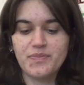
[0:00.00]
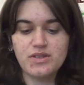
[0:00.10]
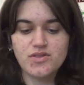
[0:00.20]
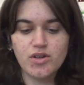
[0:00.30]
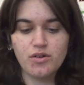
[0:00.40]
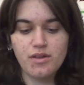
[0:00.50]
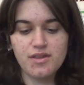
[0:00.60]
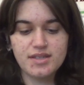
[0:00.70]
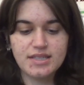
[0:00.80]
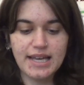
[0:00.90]
So the
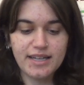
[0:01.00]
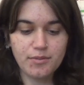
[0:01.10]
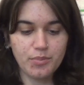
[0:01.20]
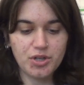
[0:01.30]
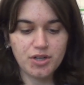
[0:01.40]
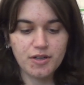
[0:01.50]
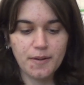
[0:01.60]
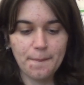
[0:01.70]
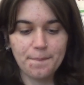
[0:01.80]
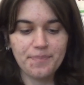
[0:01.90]
second book
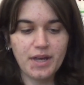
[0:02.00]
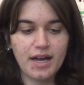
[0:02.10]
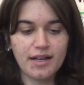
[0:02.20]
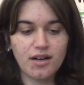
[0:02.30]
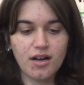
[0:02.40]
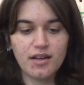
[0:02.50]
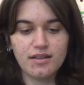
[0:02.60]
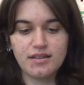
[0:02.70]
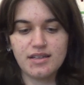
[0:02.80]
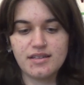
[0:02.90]
I got
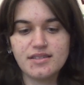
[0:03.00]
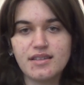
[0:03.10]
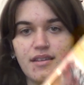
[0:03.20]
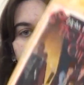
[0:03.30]
is